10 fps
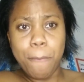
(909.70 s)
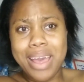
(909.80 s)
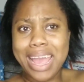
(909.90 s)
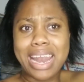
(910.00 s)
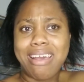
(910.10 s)

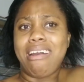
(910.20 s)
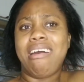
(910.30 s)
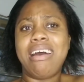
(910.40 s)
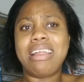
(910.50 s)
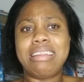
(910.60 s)
man, I'm
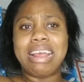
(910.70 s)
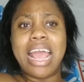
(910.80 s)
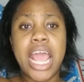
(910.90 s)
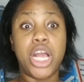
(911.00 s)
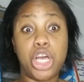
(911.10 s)
trying
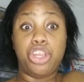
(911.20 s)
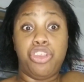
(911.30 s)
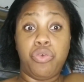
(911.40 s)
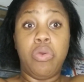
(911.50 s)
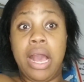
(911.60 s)
Cause you
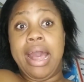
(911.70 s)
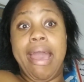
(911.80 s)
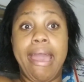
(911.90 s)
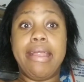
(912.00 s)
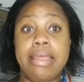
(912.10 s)

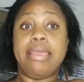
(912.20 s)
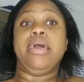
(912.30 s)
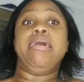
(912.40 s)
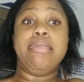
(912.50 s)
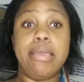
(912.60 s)
got me
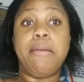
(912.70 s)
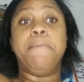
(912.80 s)
on your